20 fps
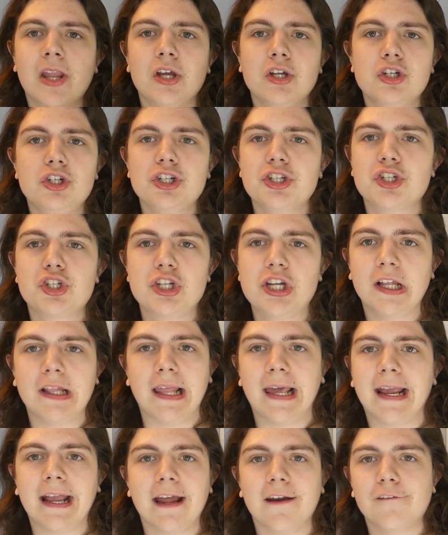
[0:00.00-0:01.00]
just
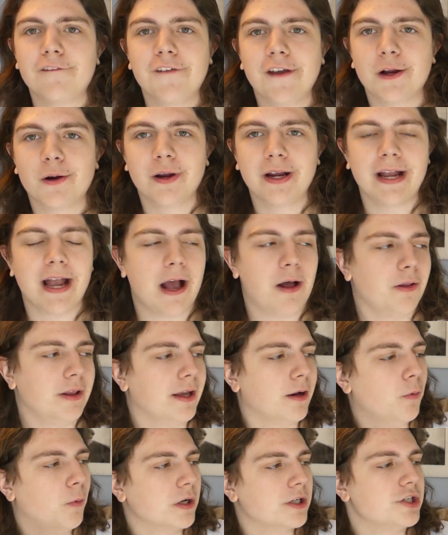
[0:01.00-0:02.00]
chilling and figuring out
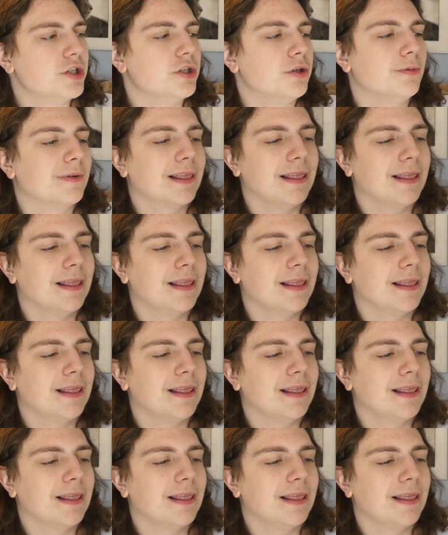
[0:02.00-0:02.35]
like what to do with